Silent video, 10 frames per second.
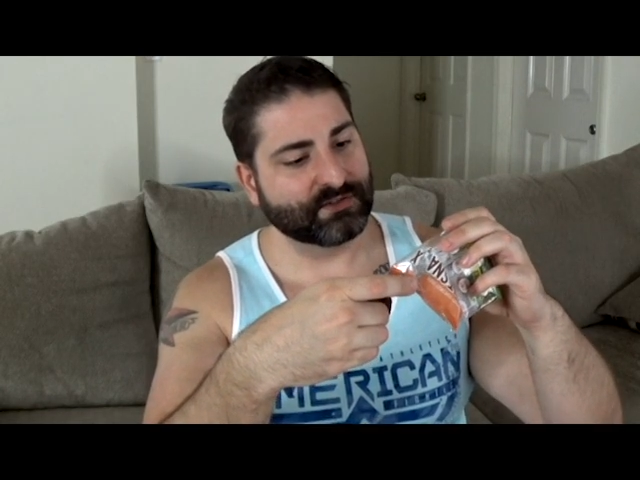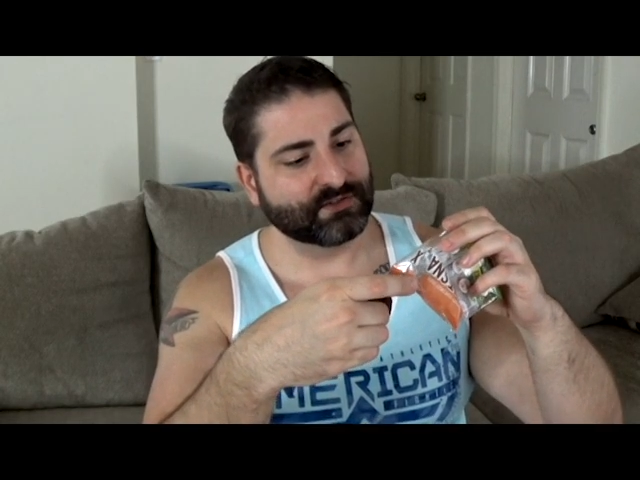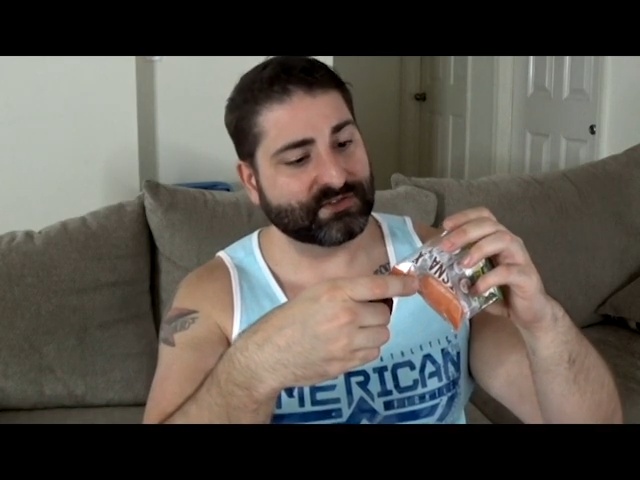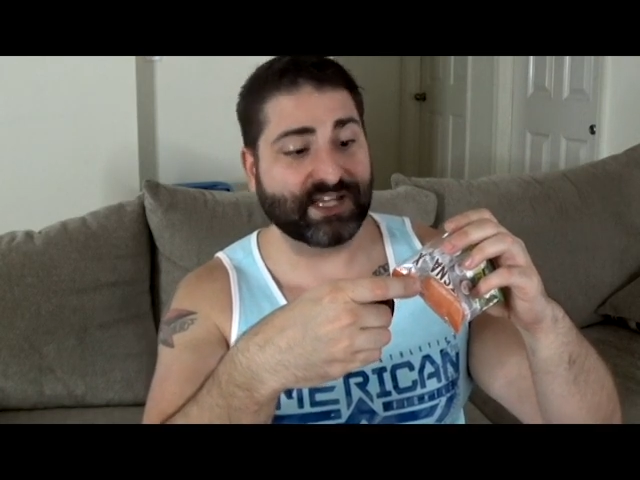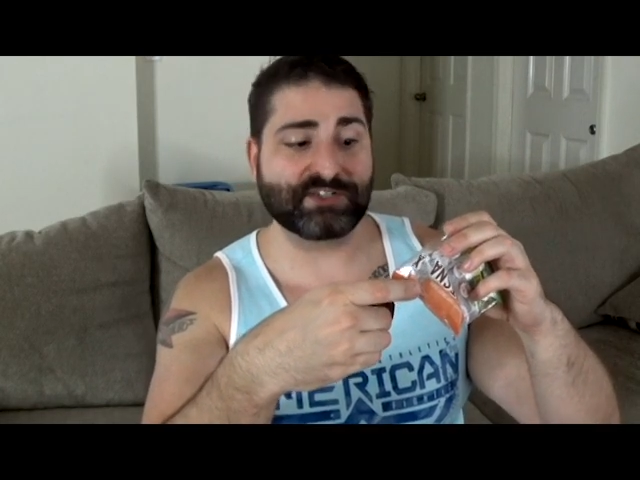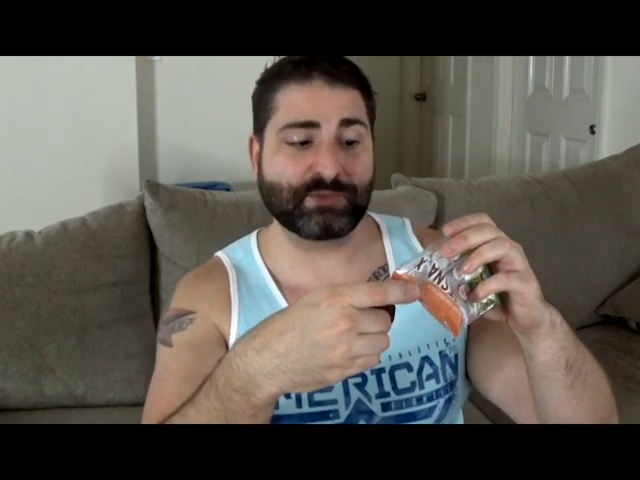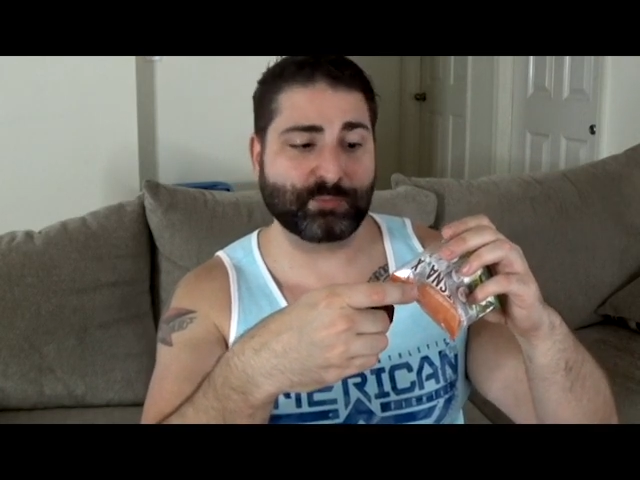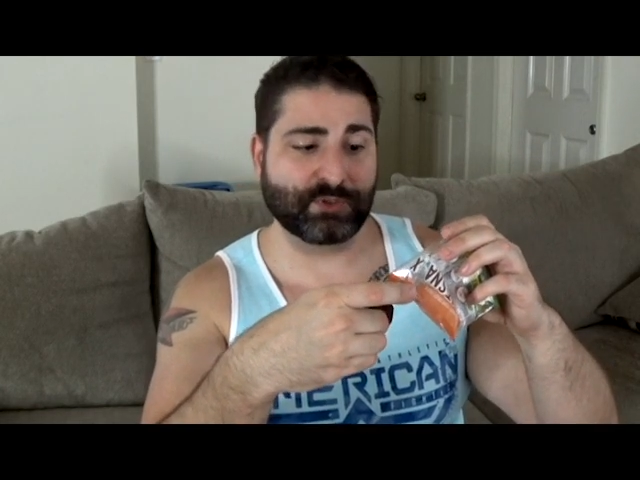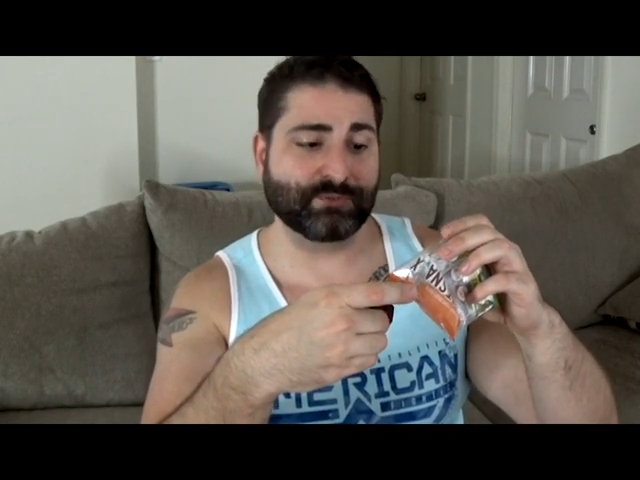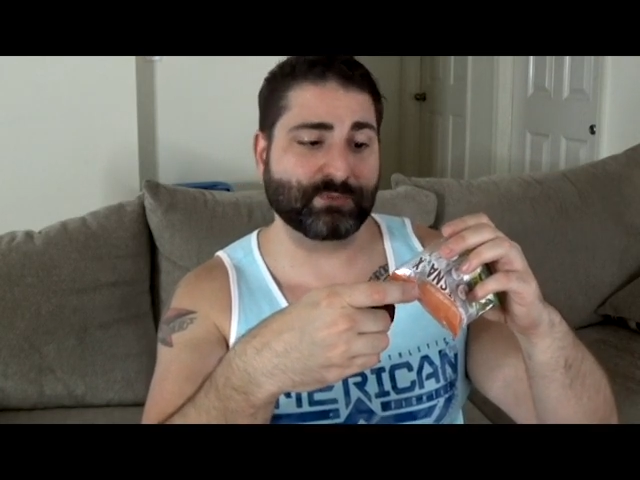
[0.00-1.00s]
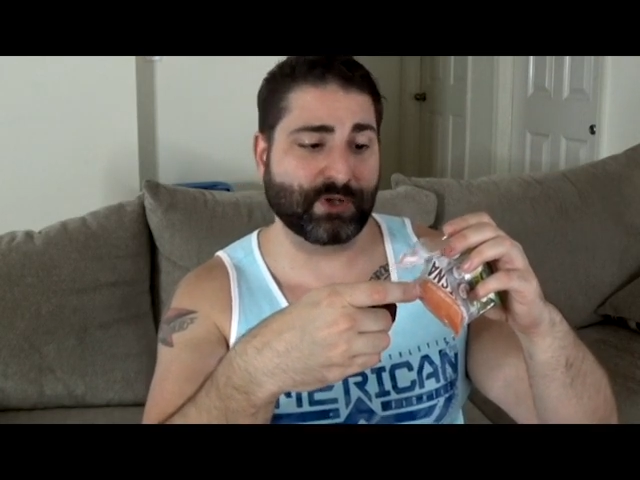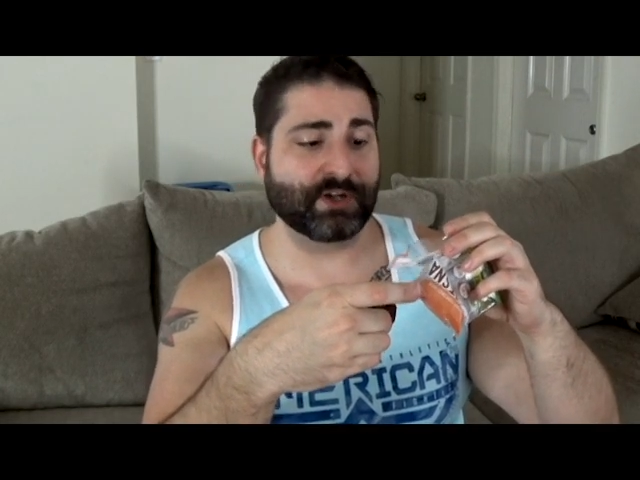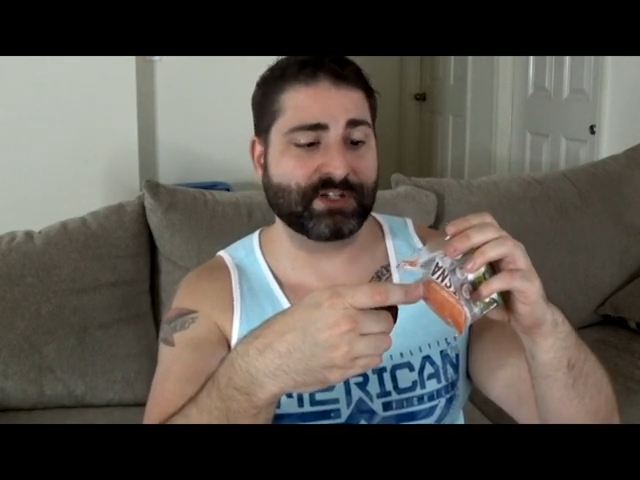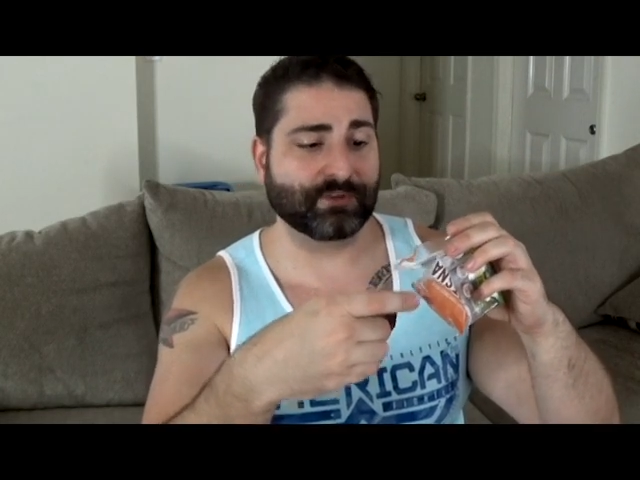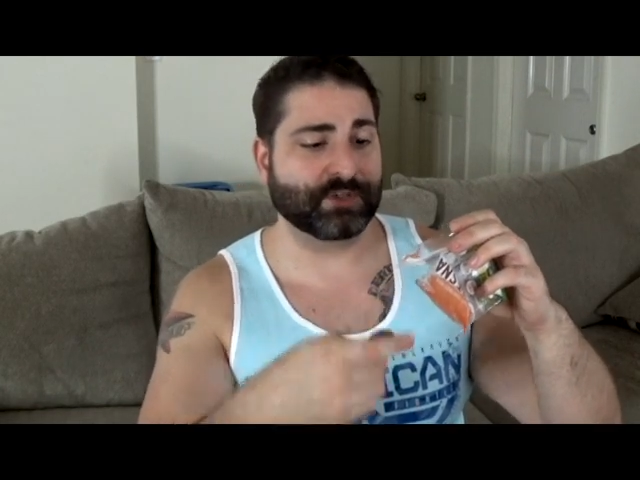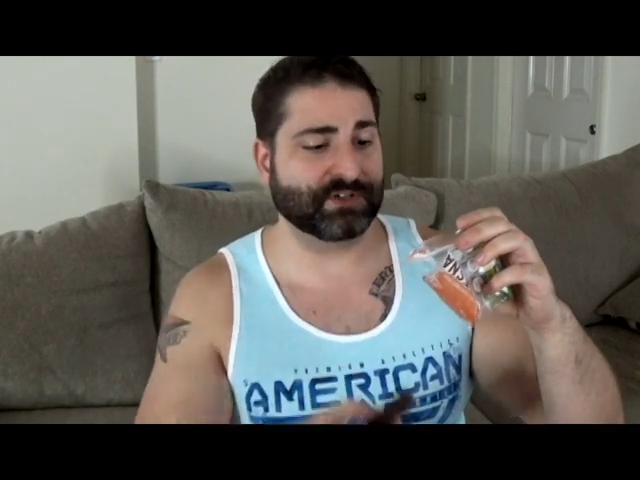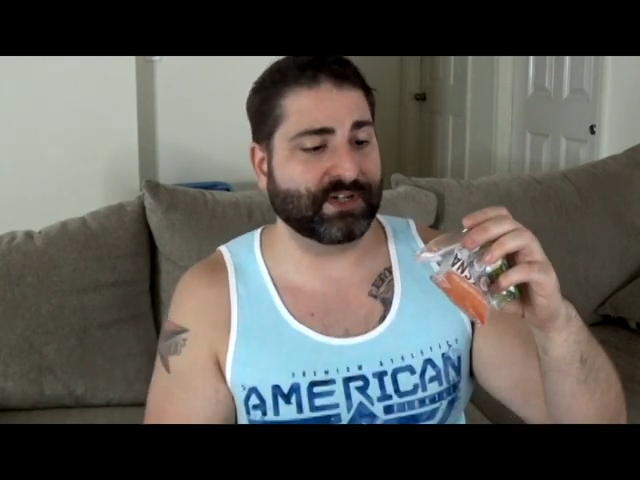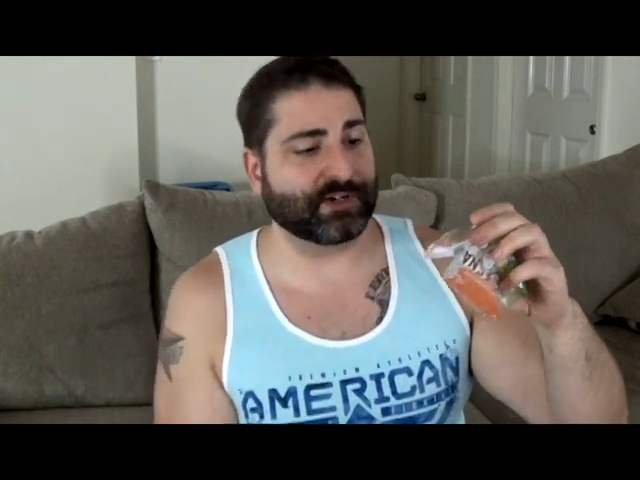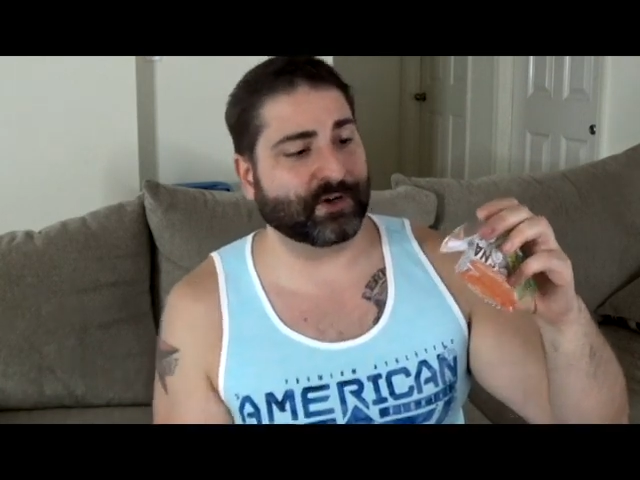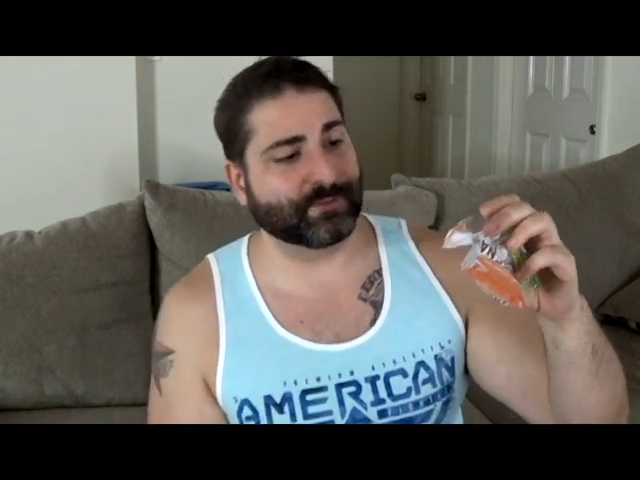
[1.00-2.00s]
So they actually put on here what your
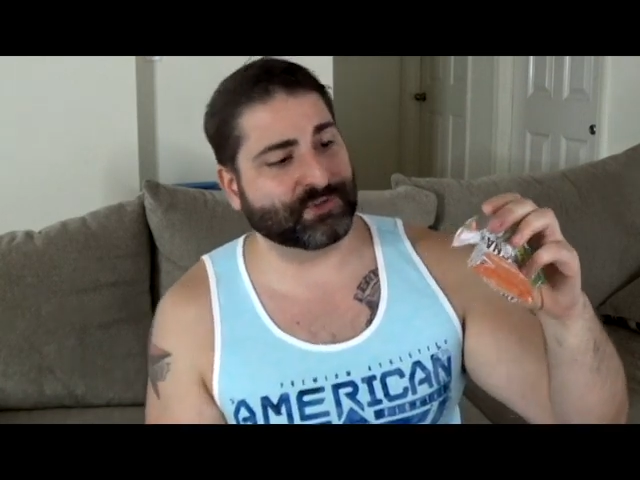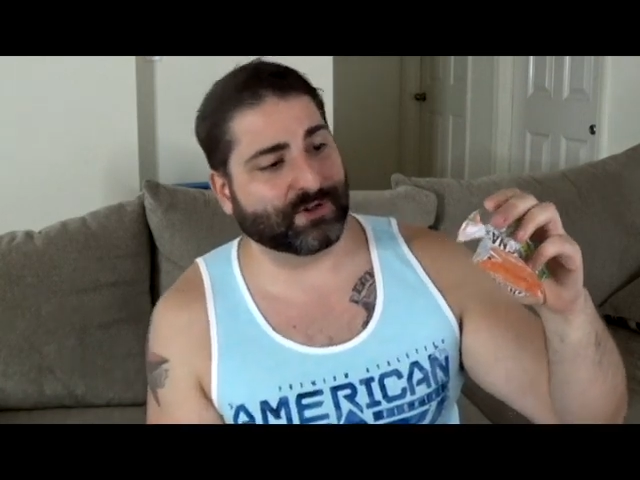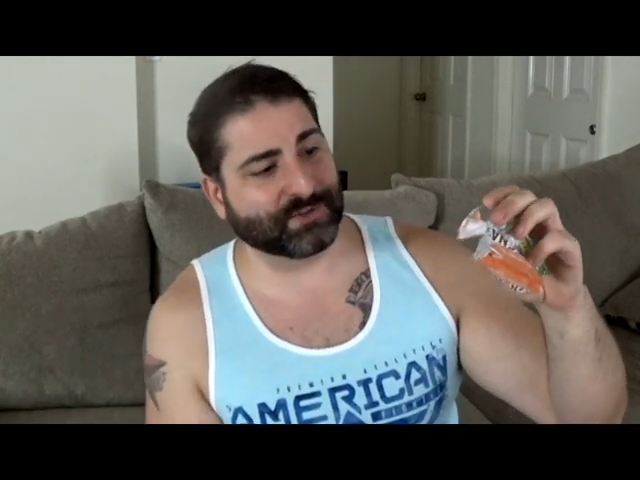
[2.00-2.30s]
net carbs are,